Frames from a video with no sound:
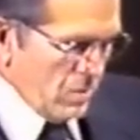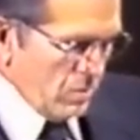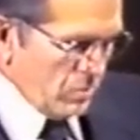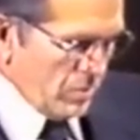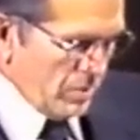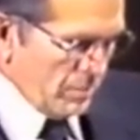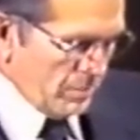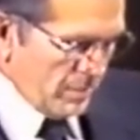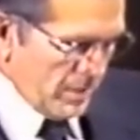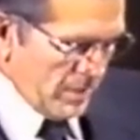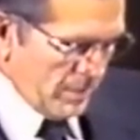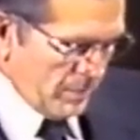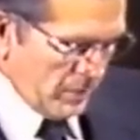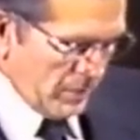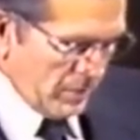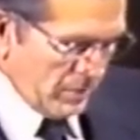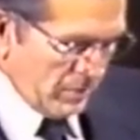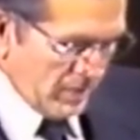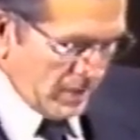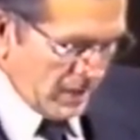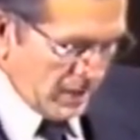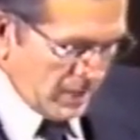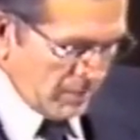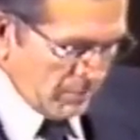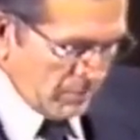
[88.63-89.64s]
When people
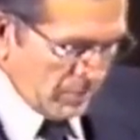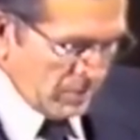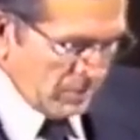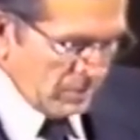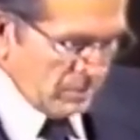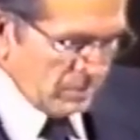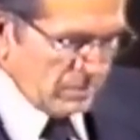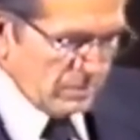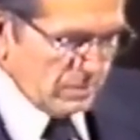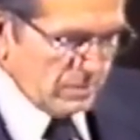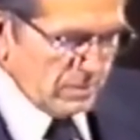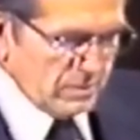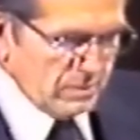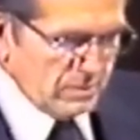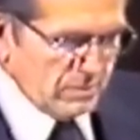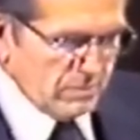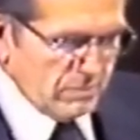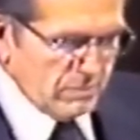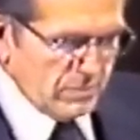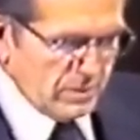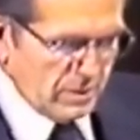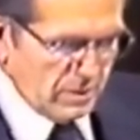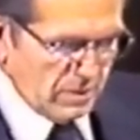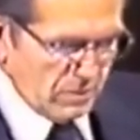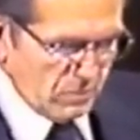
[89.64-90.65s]
are able
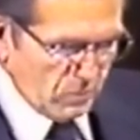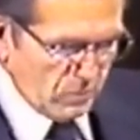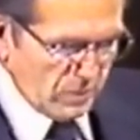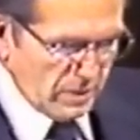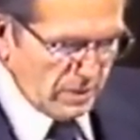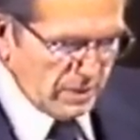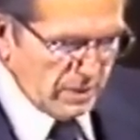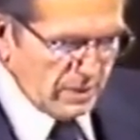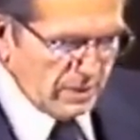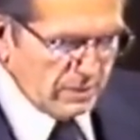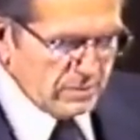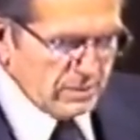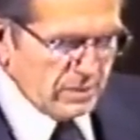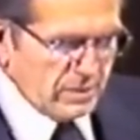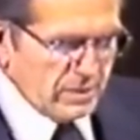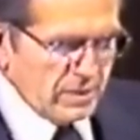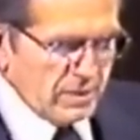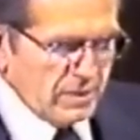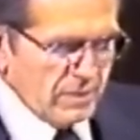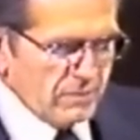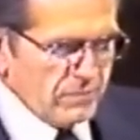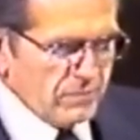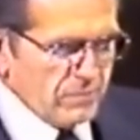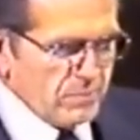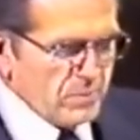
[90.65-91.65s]
but unwilling to
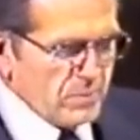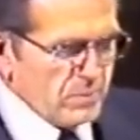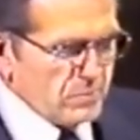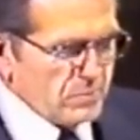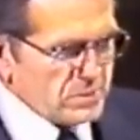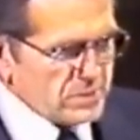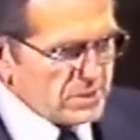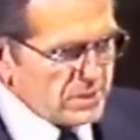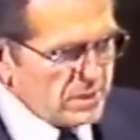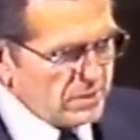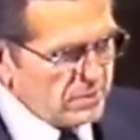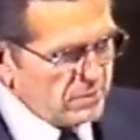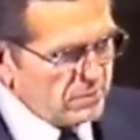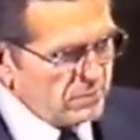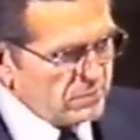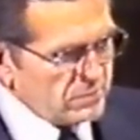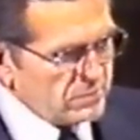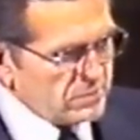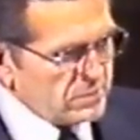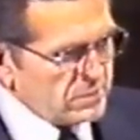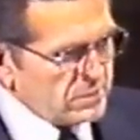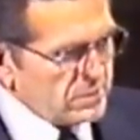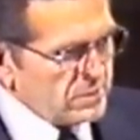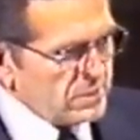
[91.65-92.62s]
care for themselves,